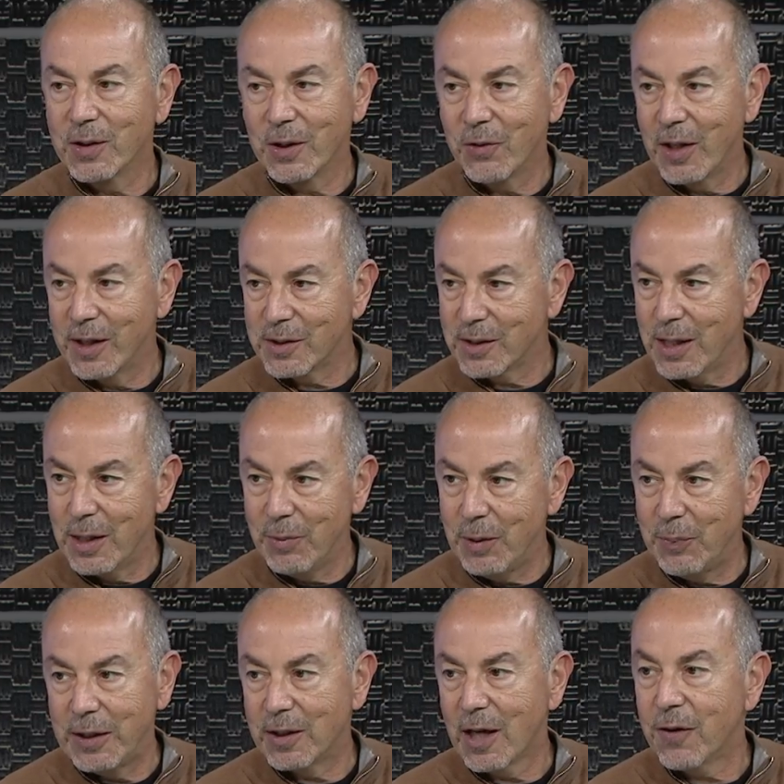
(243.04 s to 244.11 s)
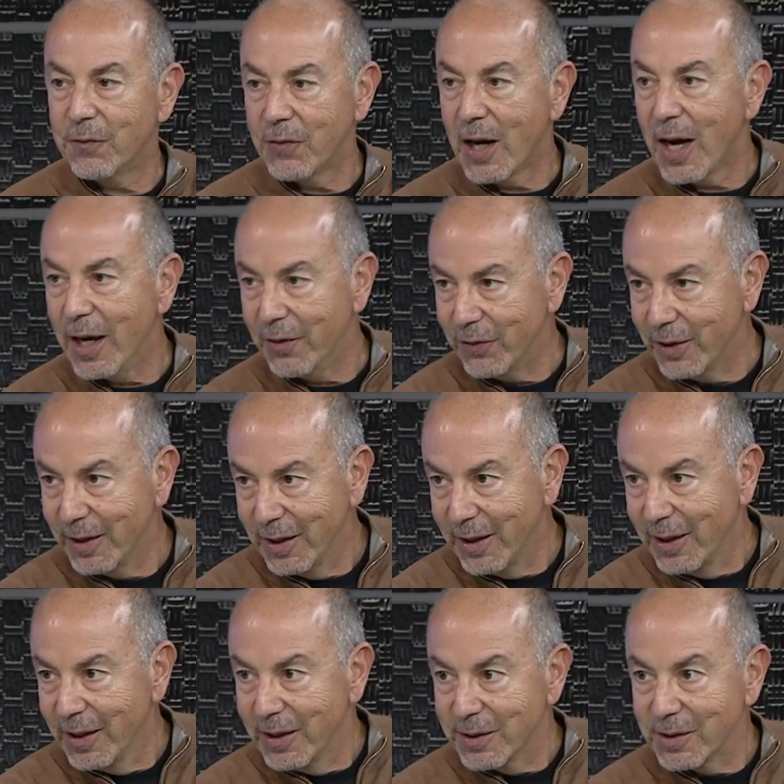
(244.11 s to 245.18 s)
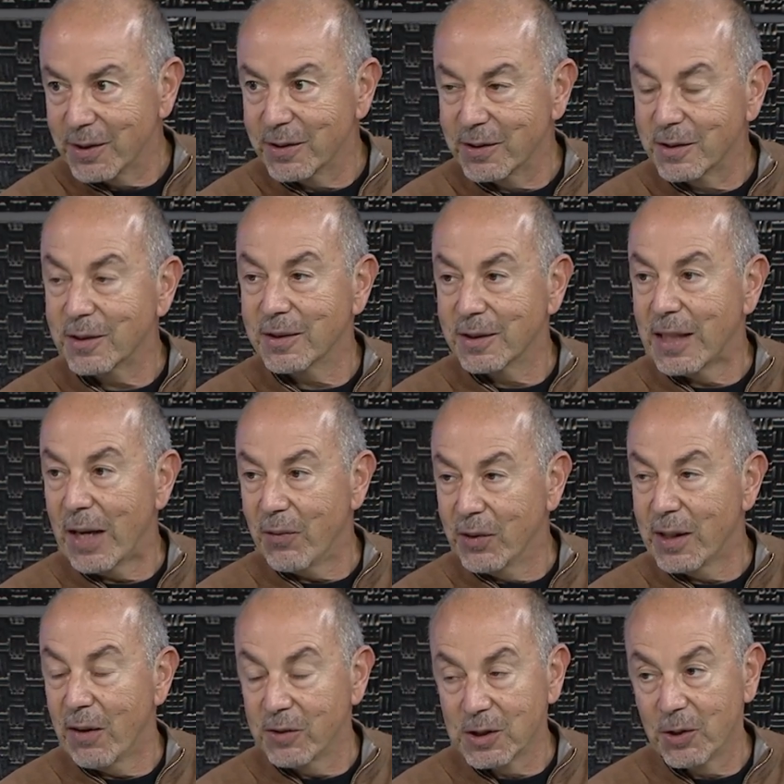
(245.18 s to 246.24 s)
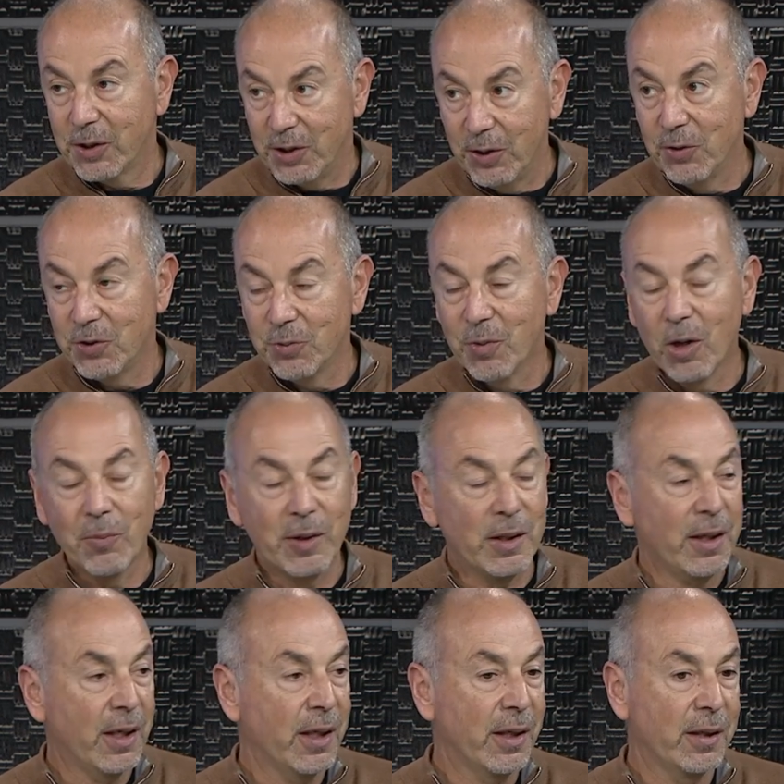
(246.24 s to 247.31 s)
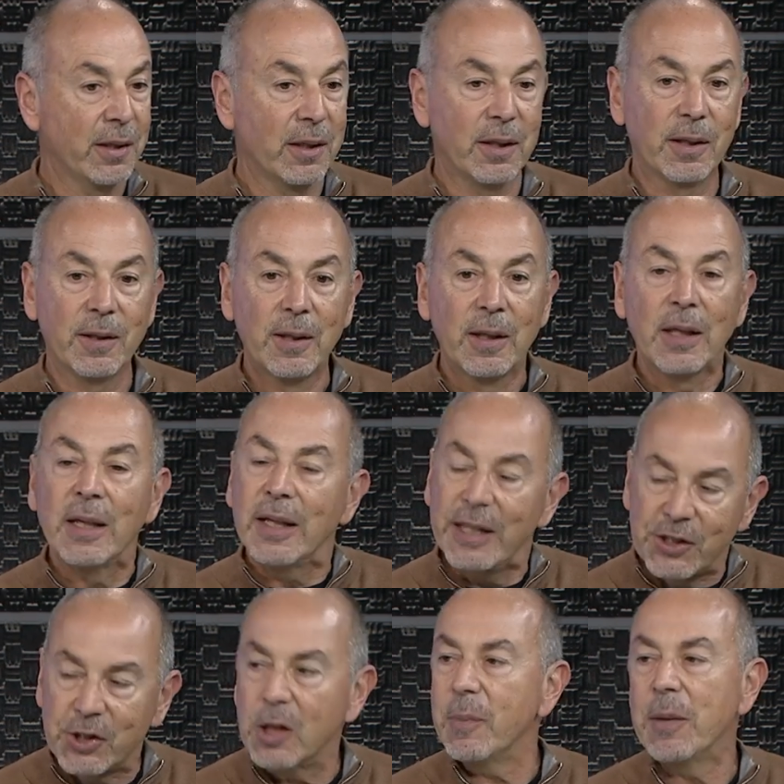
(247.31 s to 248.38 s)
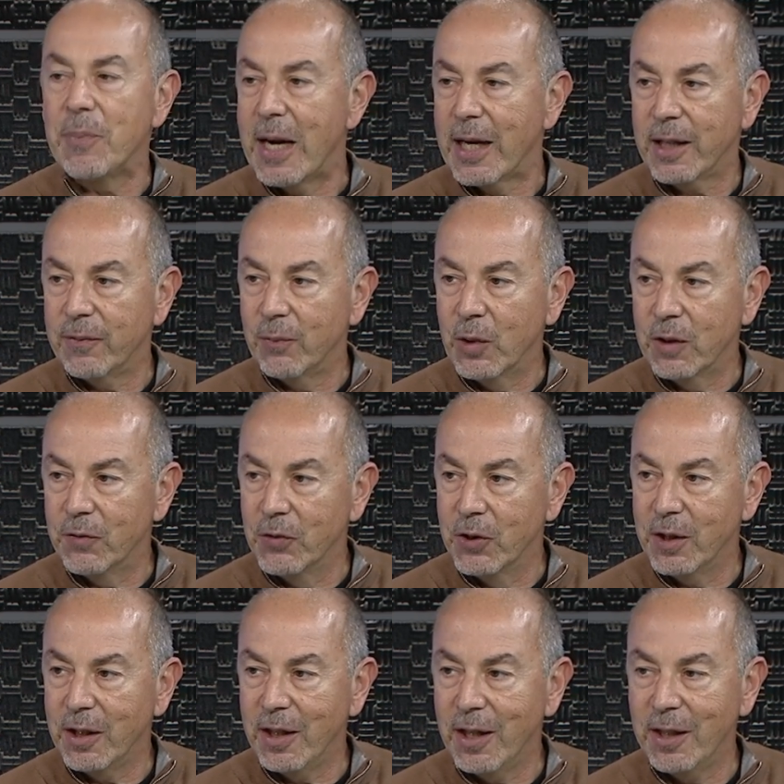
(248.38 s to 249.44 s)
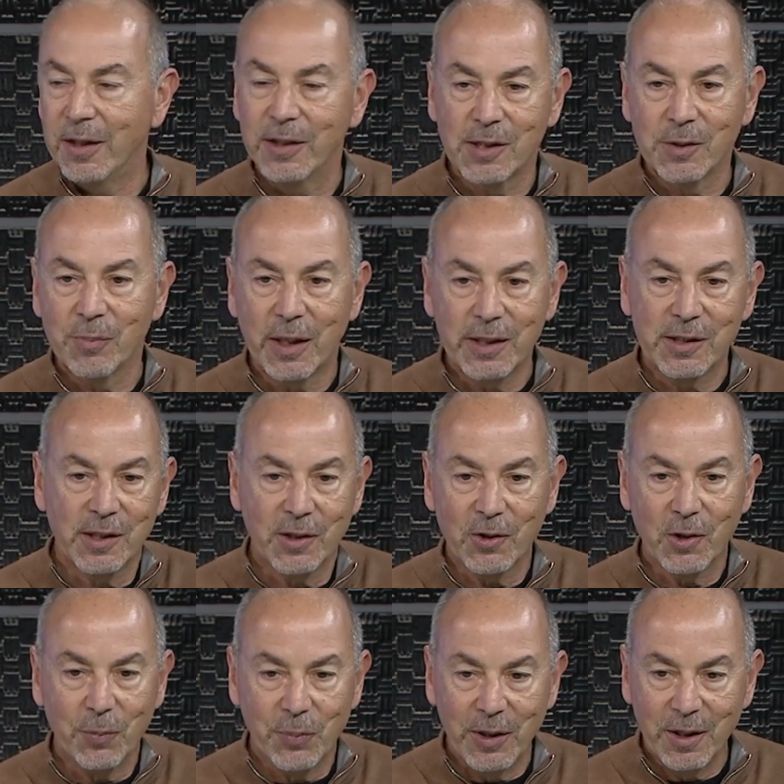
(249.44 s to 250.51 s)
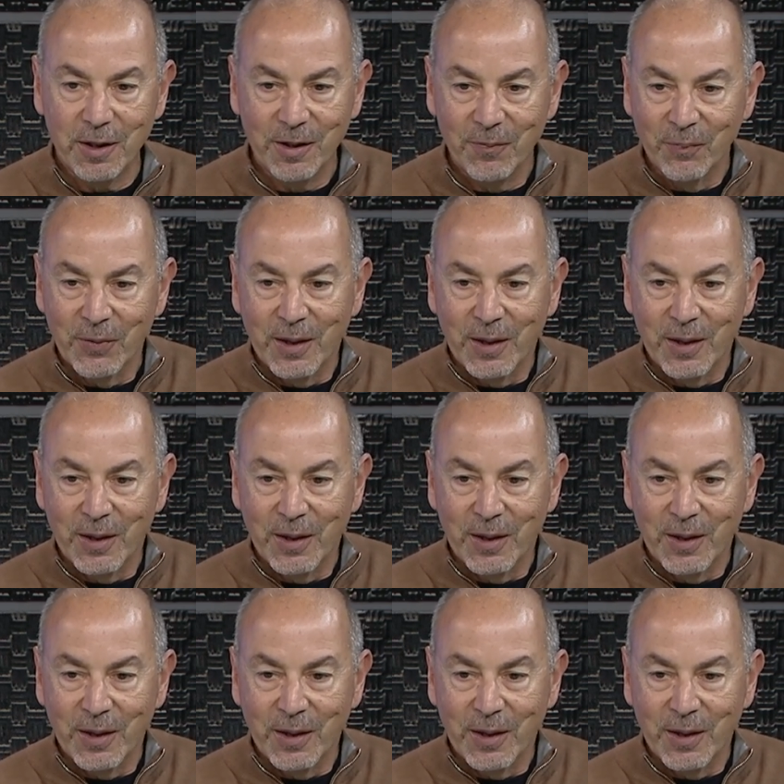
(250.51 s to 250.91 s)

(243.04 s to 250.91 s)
the Grand Slam. He'd be top 5. I agree. That was a huge moment. And he should be back at Wingfoot. And this is my cynical opinion.